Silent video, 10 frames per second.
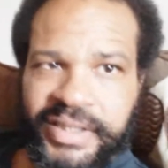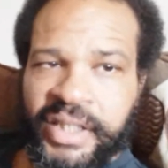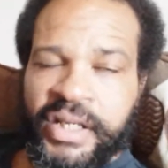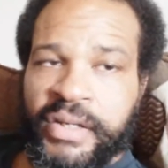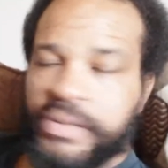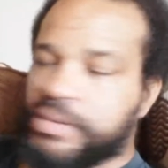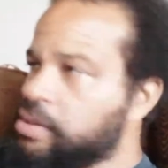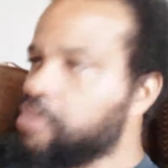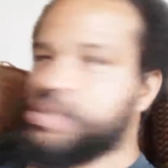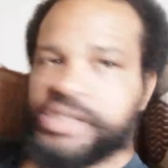You know,
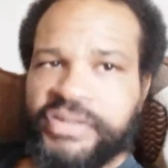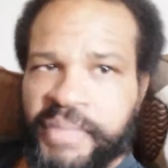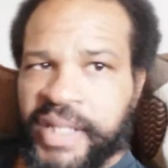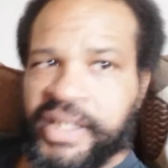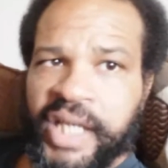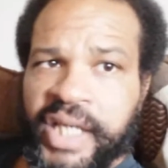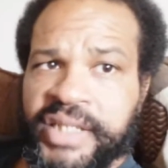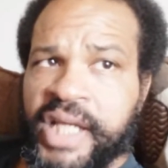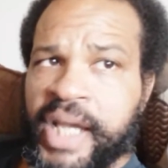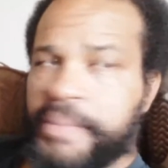no disrespect to
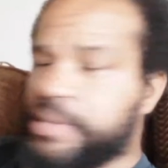KSI,